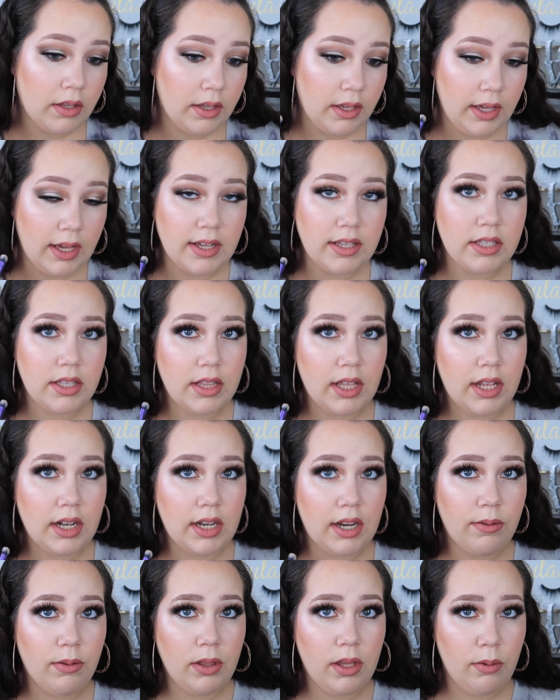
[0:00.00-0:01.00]
Yeah, so that
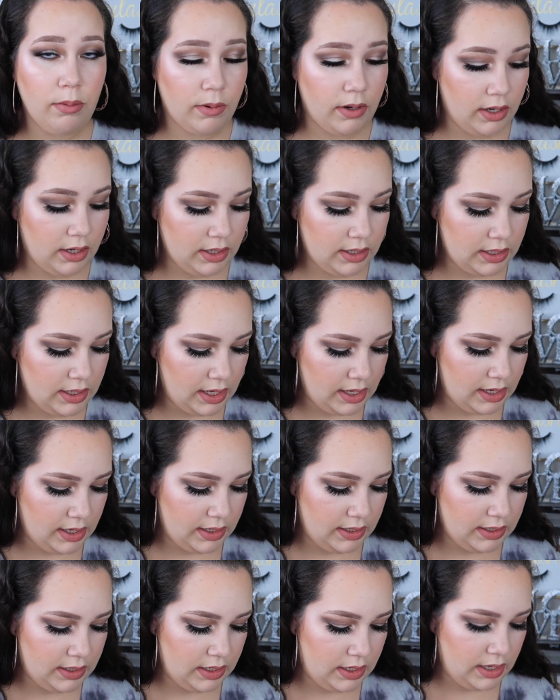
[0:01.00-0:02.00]
definitely works
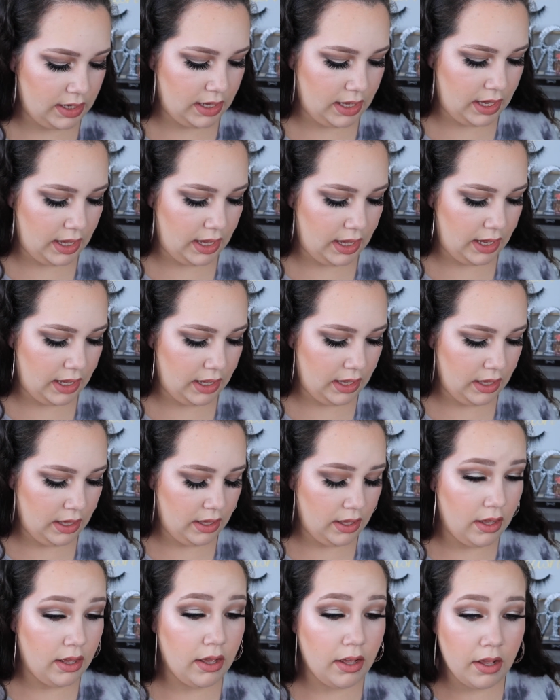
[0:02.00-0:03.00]
as a
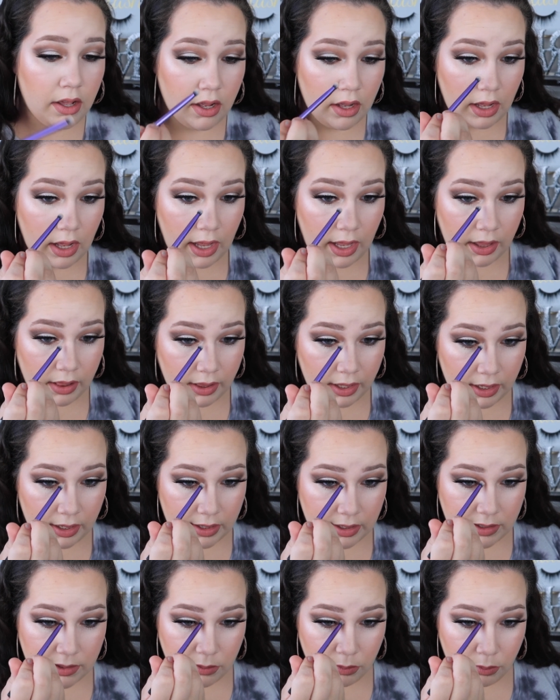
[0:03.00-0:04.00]
highlight
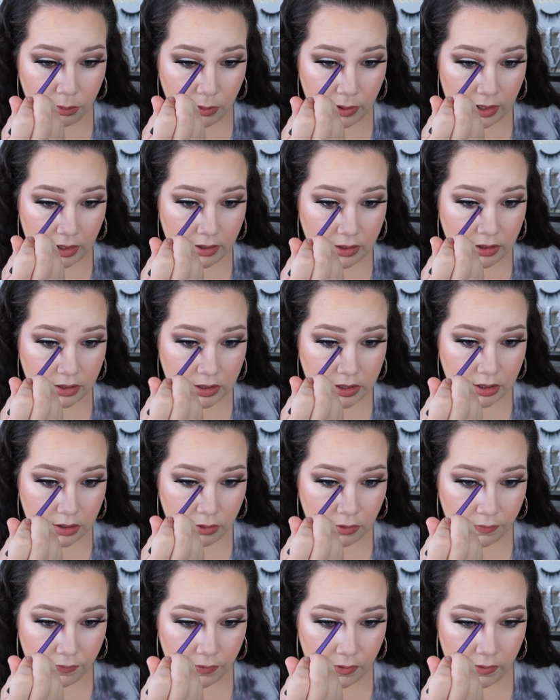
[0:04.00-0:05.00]
as well.
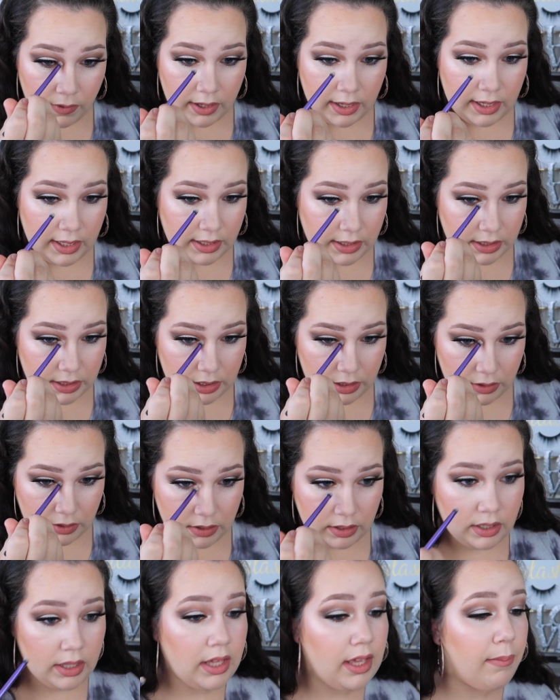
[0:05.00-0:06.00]
So if you guys
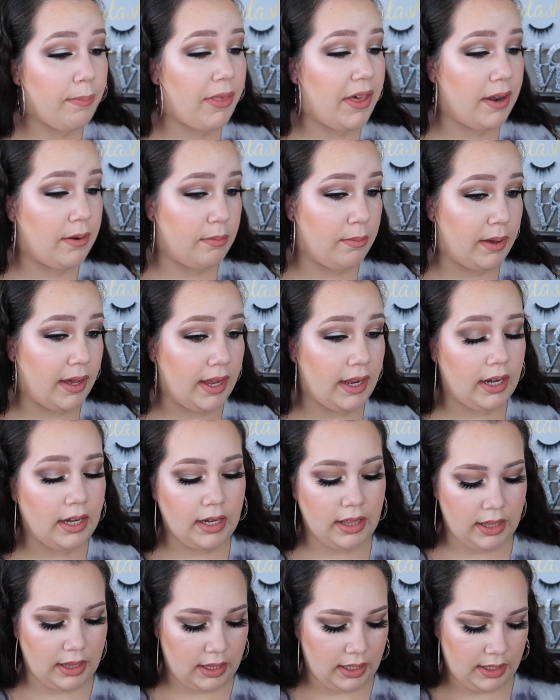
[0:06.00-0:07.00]
keep that in
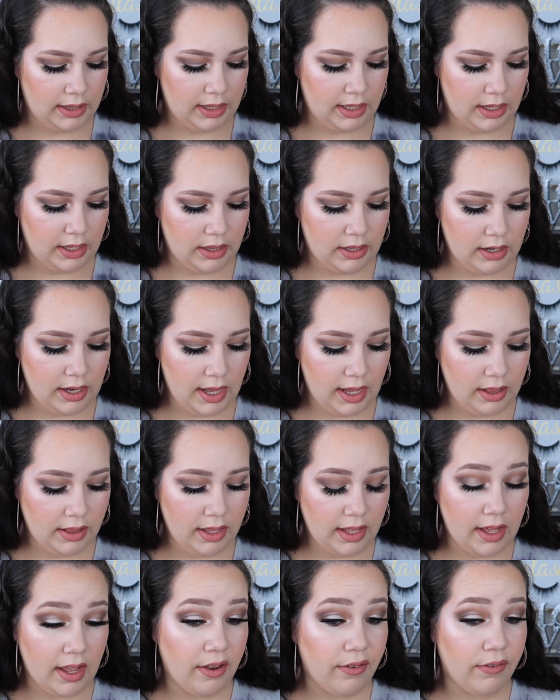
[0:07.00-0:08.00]
mind, that like the other
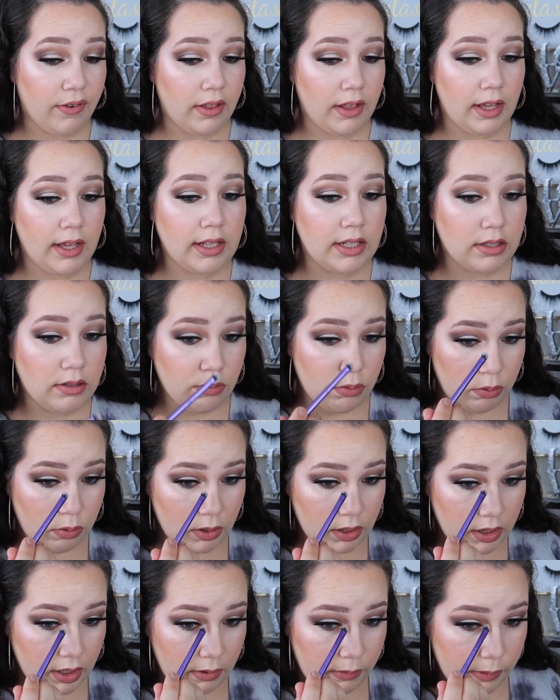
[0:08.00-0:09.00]
highlight, I feel like it's
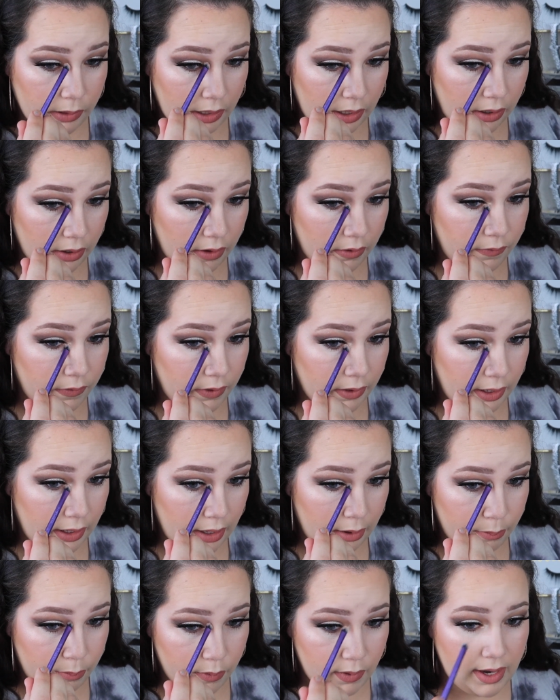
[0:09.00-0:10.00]
really, really good for
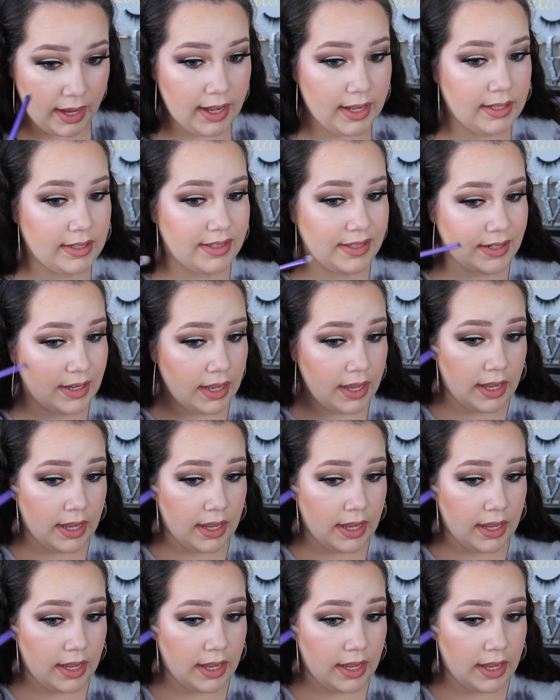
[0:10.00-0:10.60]
like a bronzed,